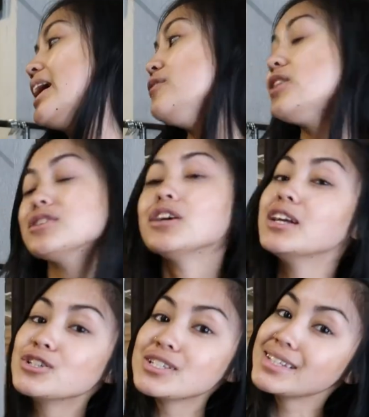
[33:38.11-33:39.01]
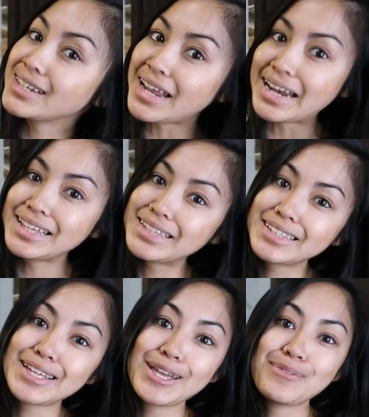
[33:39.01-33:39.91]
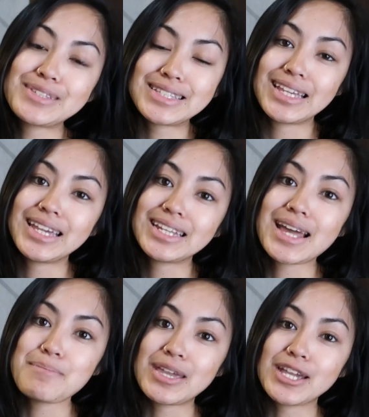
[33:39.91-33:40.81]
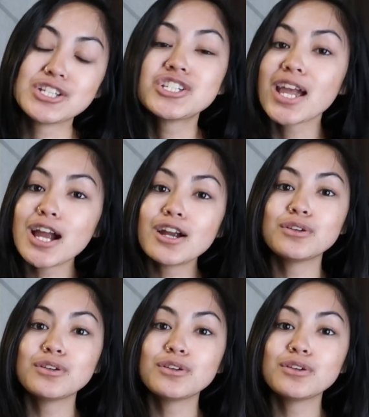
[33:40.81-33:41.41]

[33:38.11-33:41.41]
If you guys are interested in anything that you've seen me share,